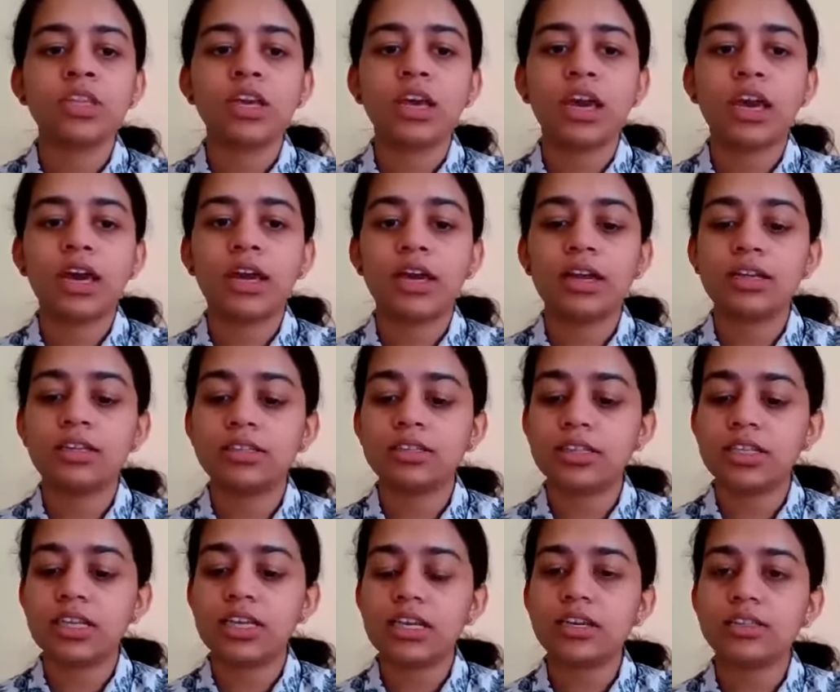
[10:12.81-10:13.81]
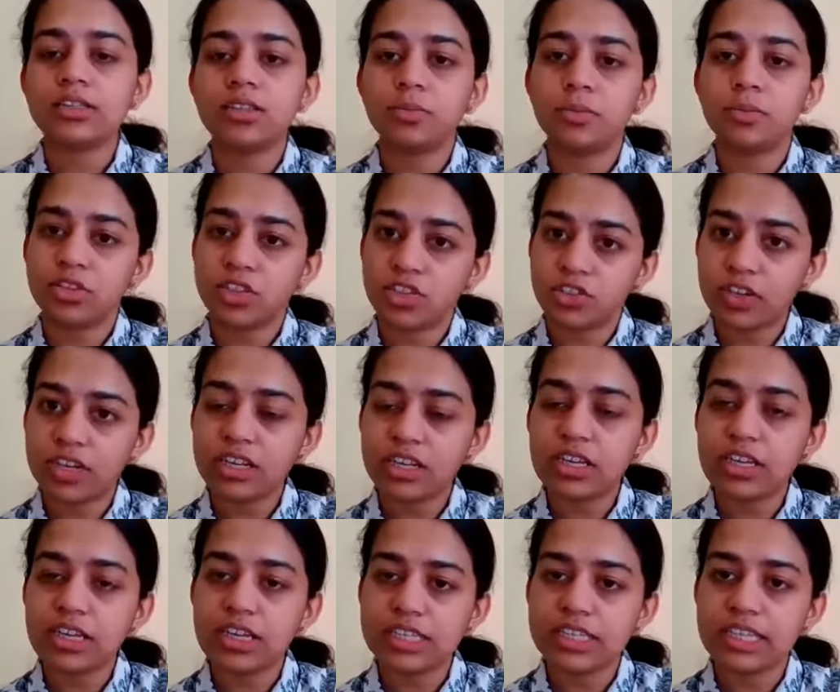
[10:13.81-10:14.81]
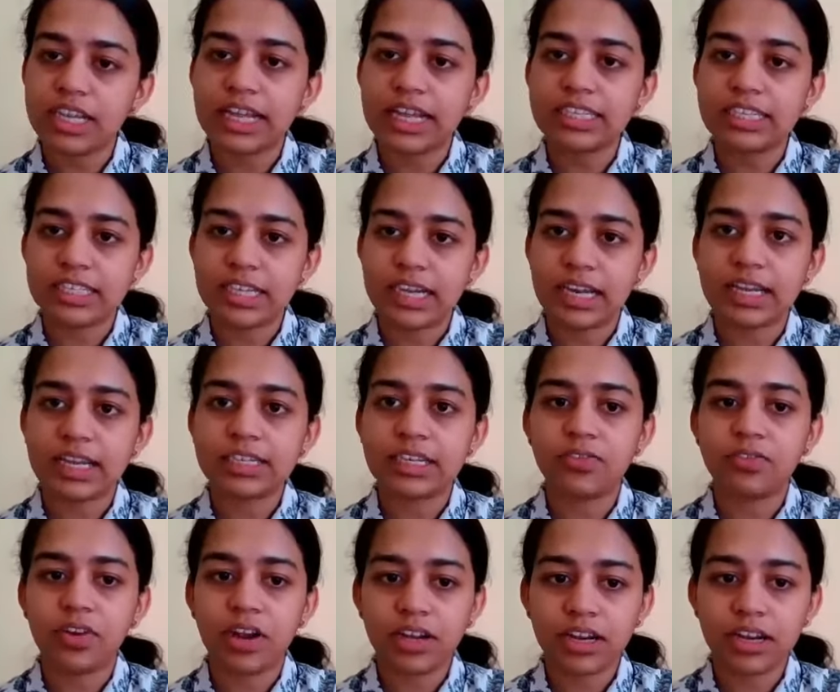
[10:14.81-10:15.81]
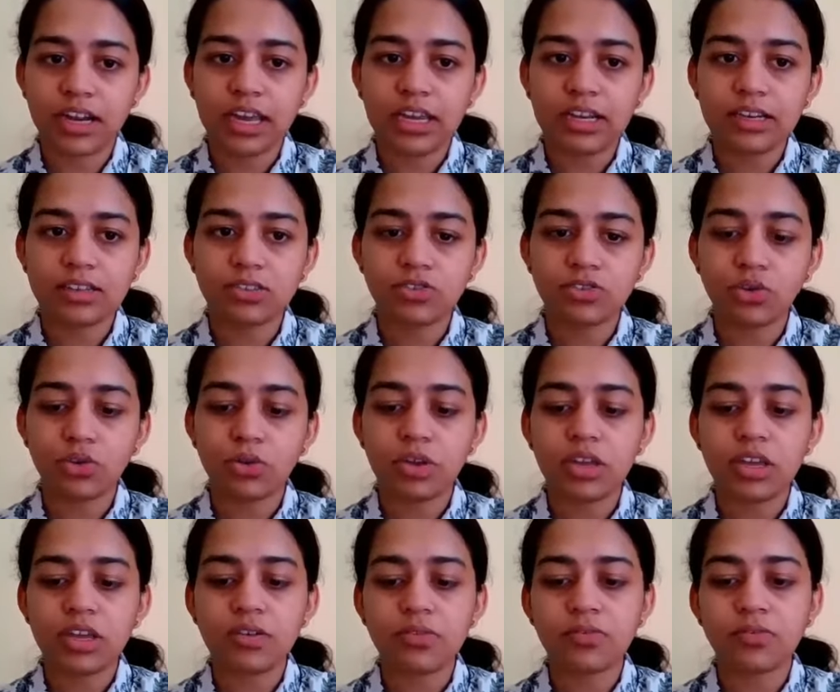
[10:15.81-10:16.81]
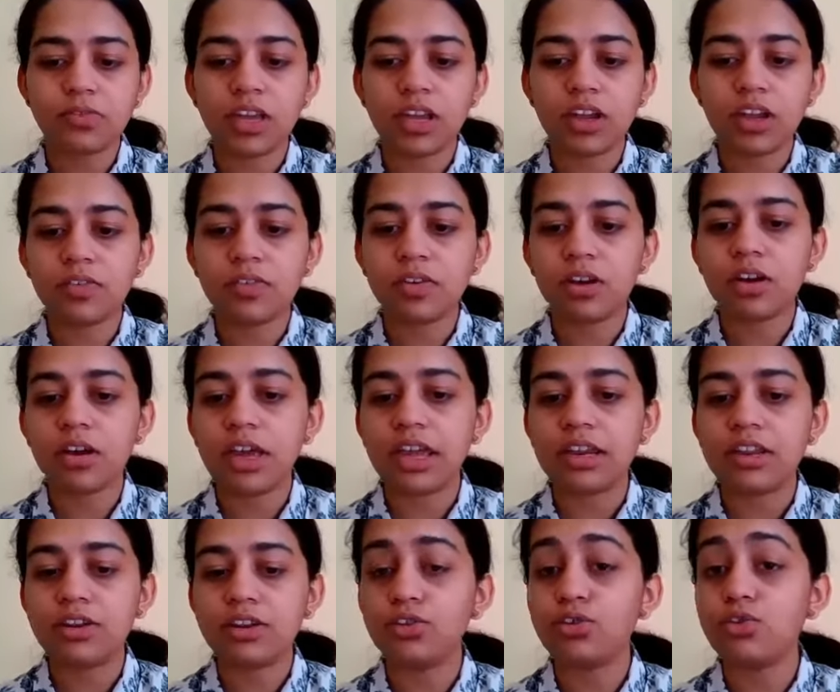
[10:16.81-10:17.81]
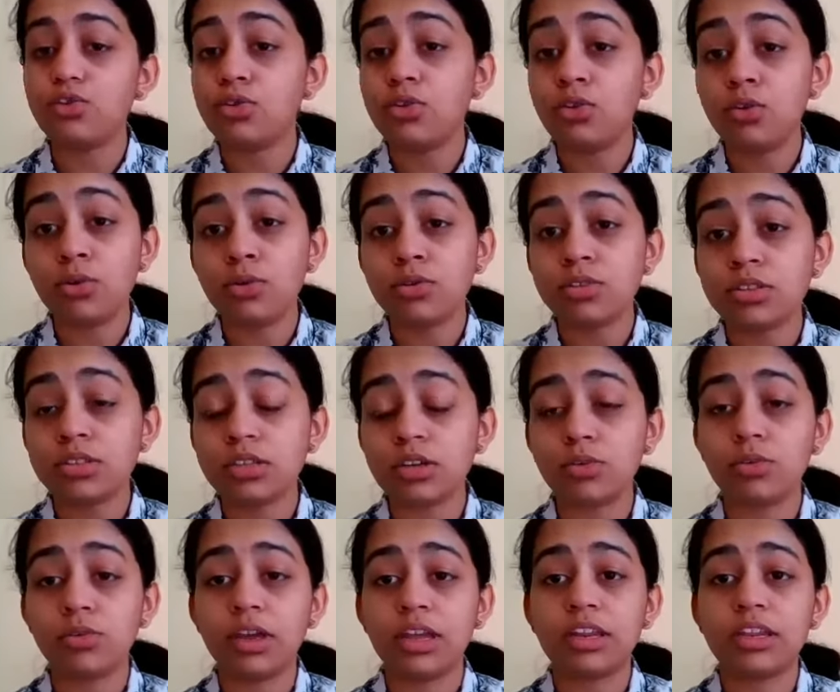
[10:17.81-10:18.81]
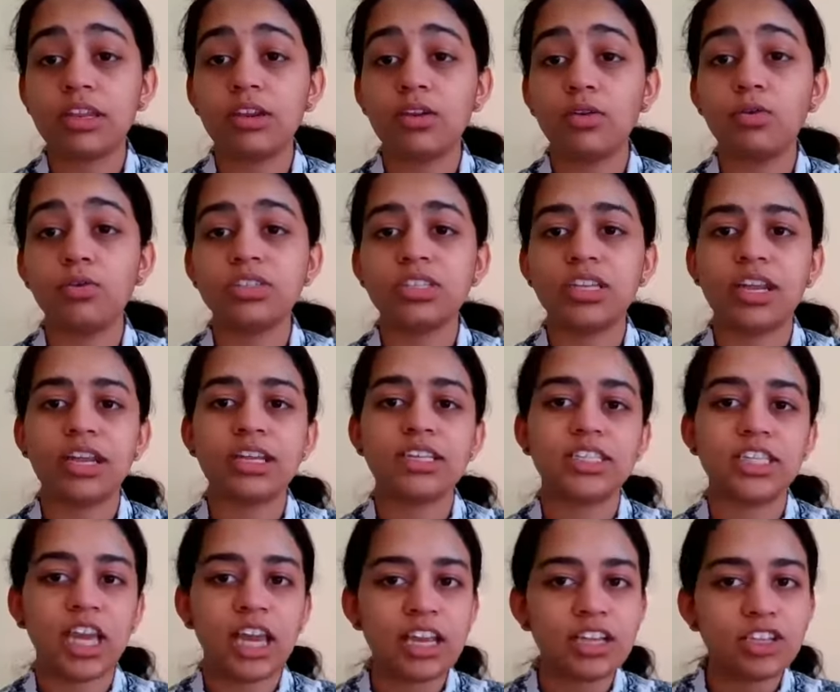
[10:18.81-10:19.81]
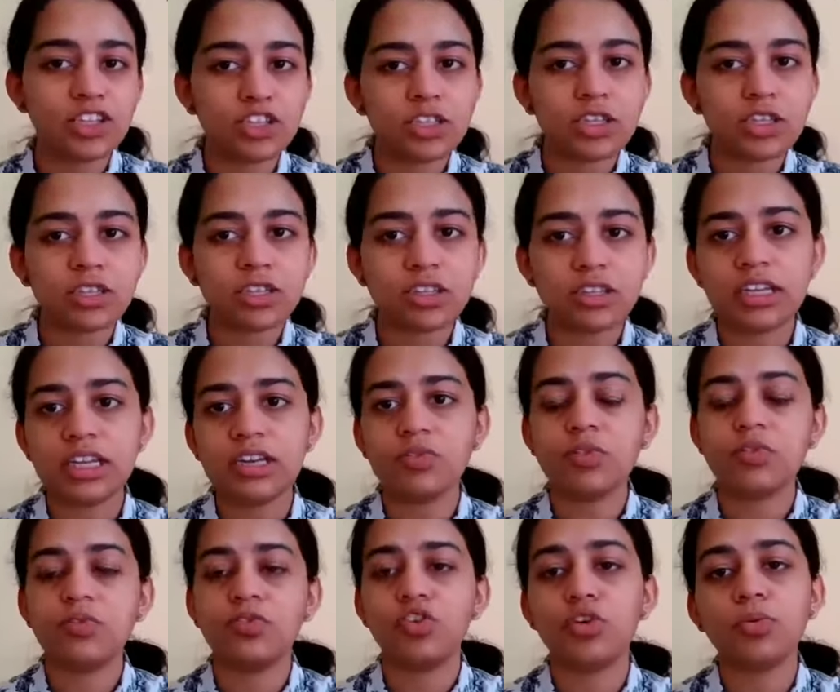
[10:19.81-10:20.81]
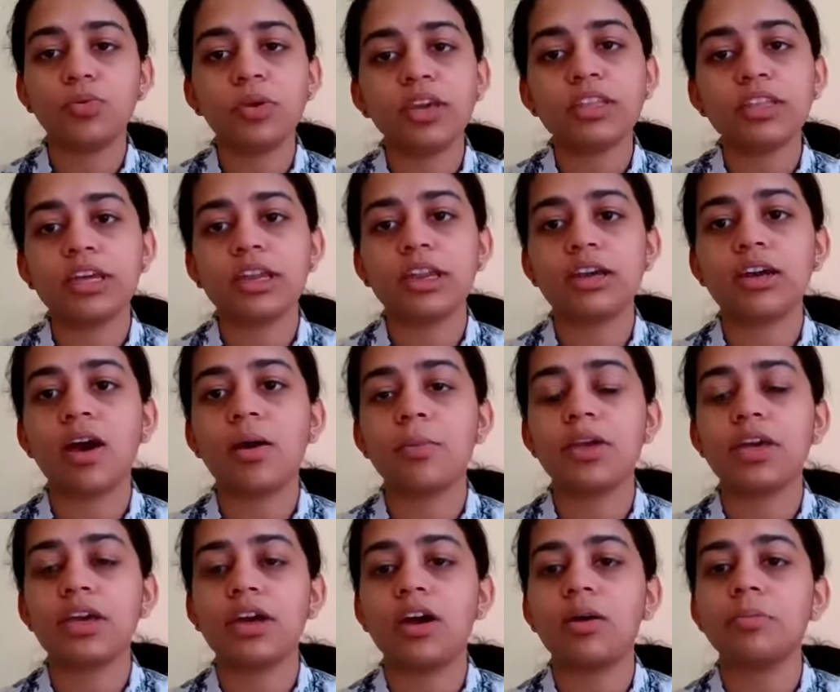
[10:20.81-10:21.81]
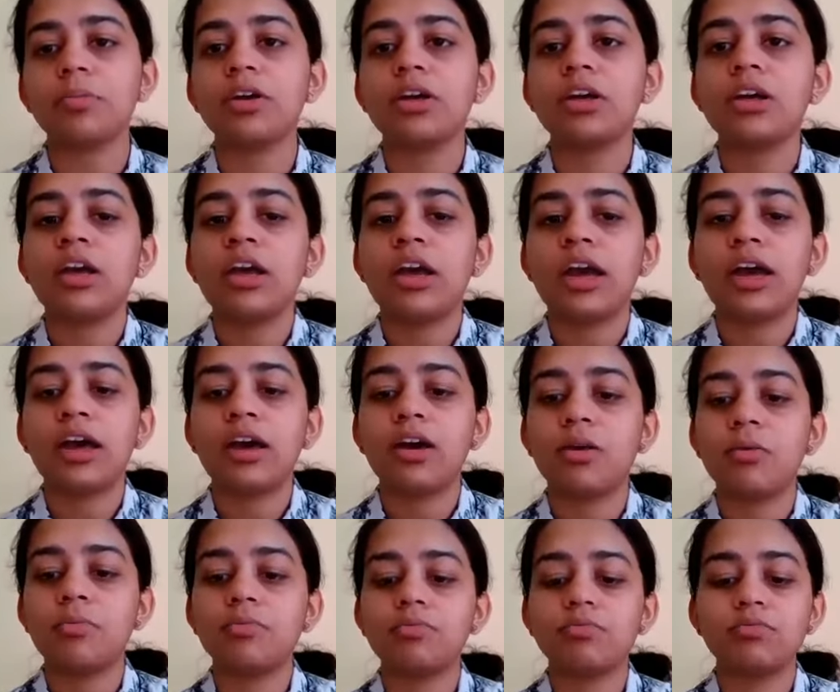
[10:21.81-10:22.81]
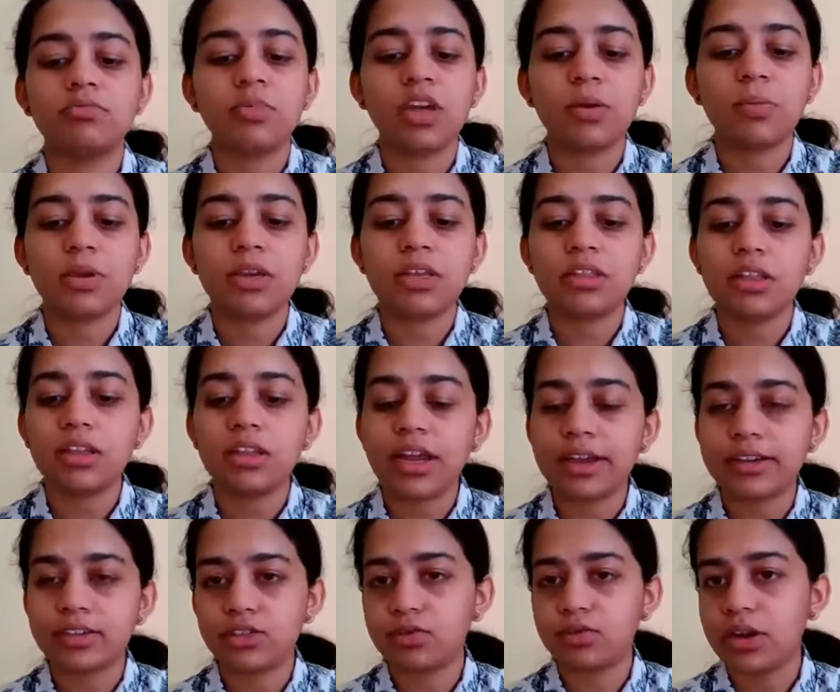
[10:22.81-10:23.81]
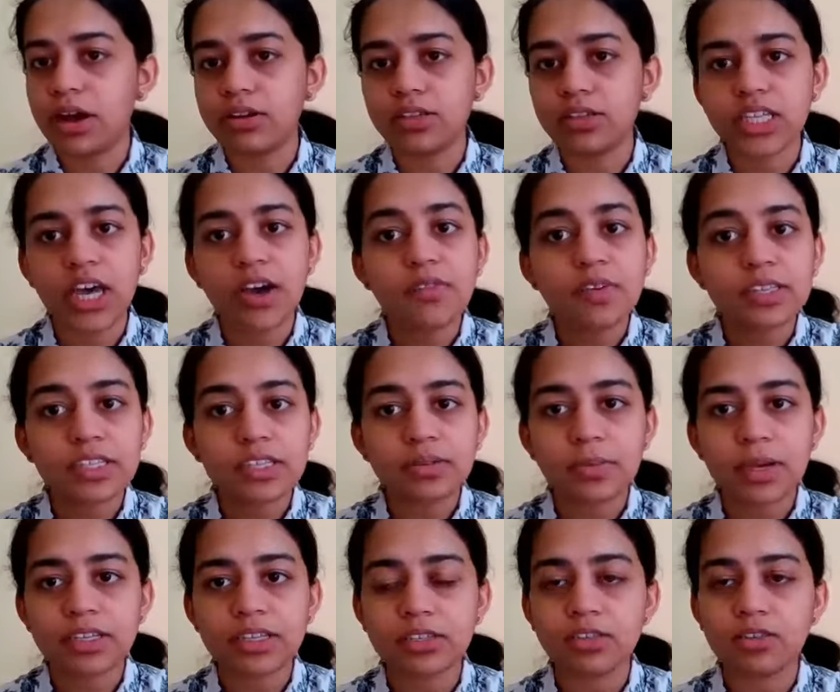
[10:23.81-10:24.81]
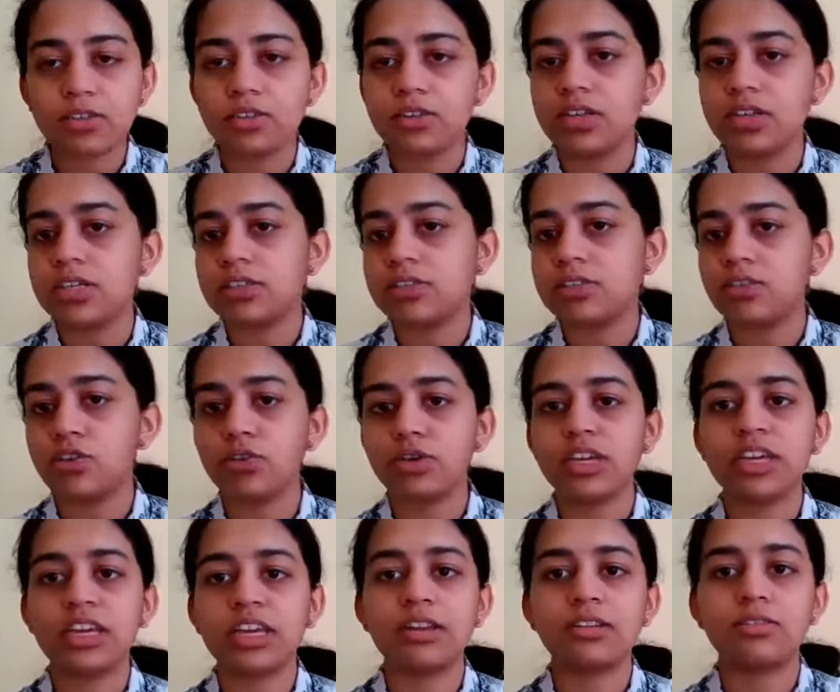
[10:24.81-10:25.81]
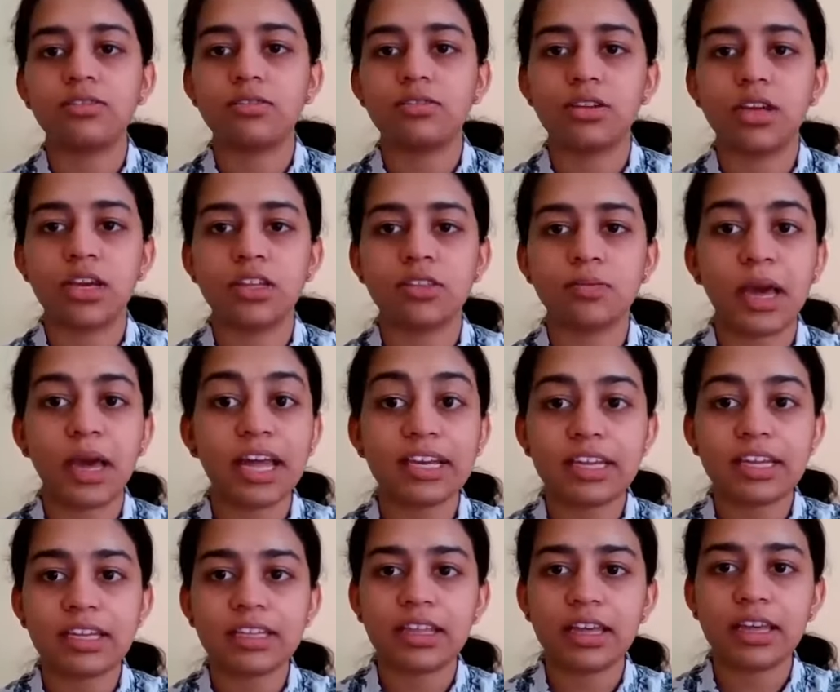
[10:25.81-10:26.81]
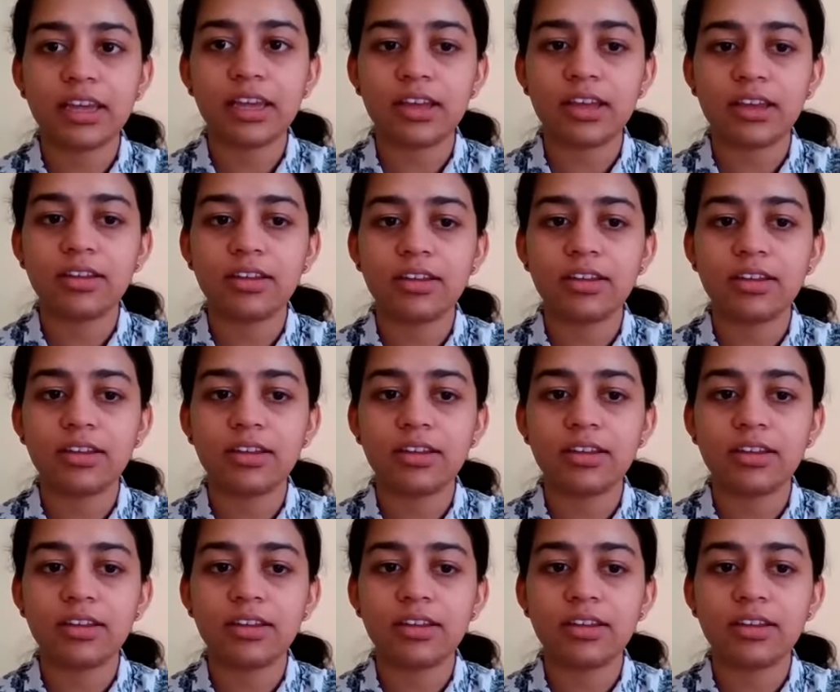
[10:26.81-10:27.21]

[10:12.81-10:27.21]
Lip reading: And key ask number 3 is legislate and regulate. So if there are any new laws or any laws that are changing, need reviewing, that are coming up, maybe the National Health Service in Macedonia is looking at expanding their